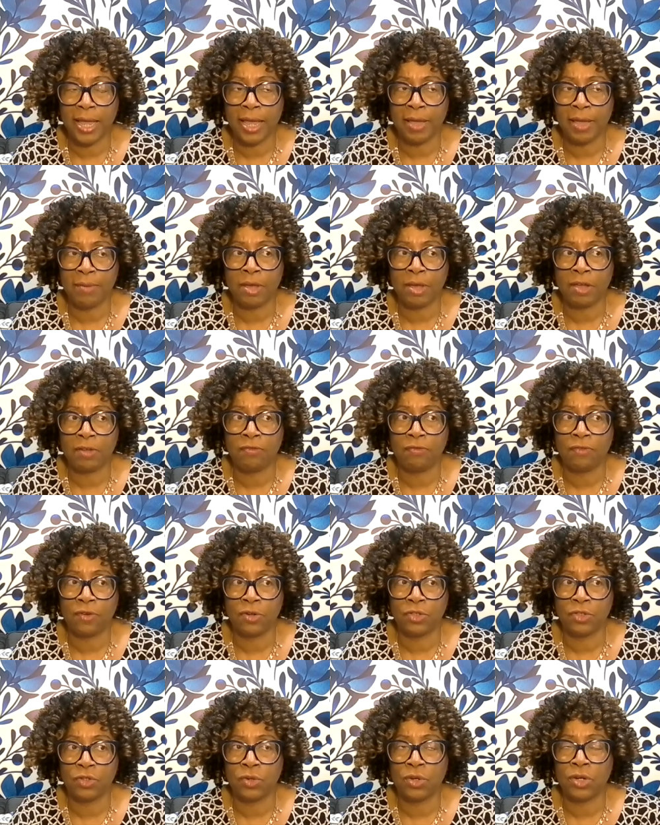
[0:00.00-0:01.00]
I had my
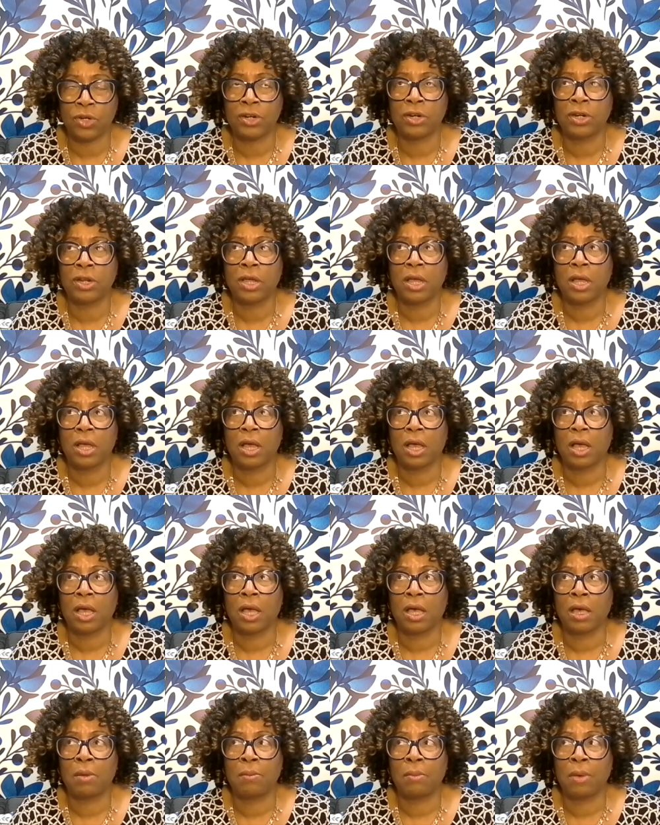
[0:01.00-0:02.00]
first daughter
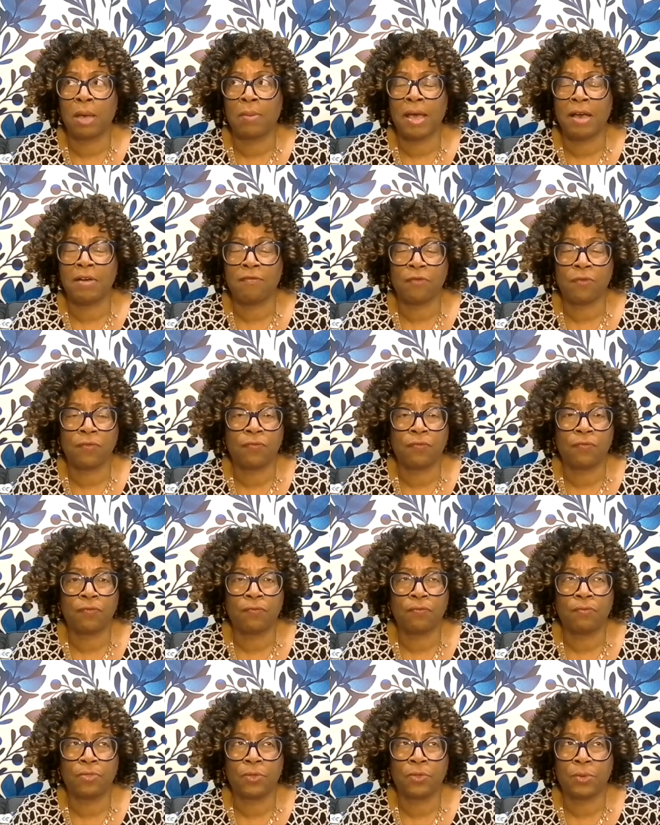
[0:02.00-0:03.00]
um, about
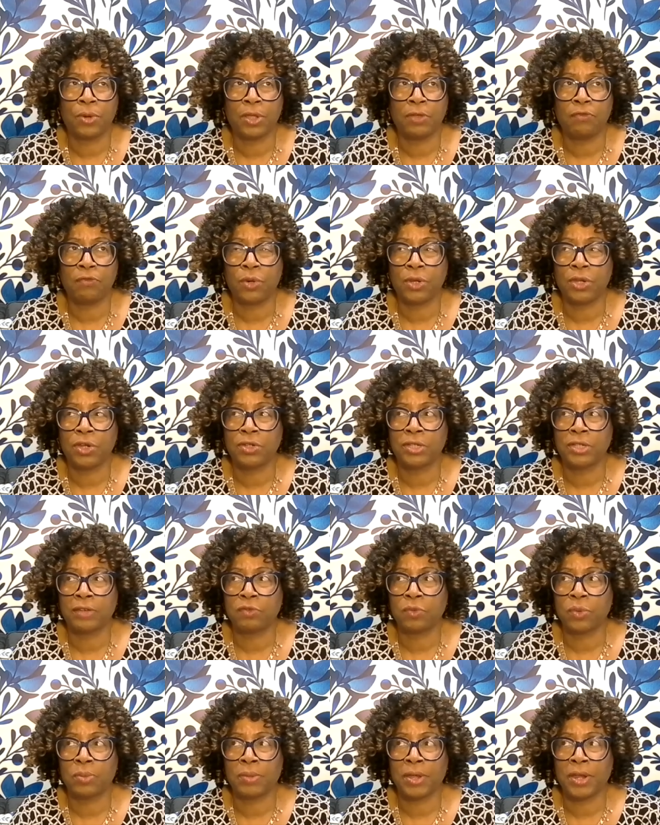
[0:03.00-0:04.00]
three, four years
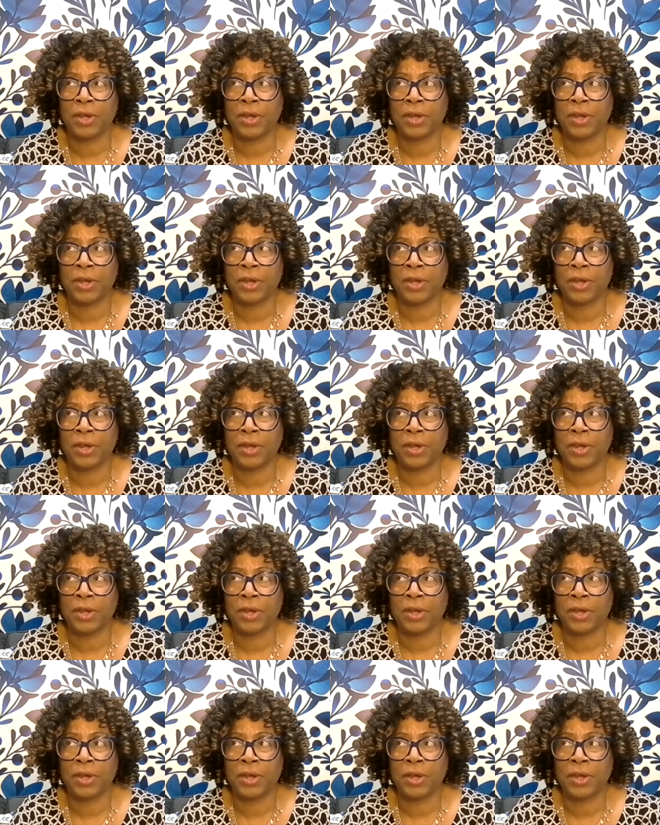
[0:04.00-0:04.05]
after we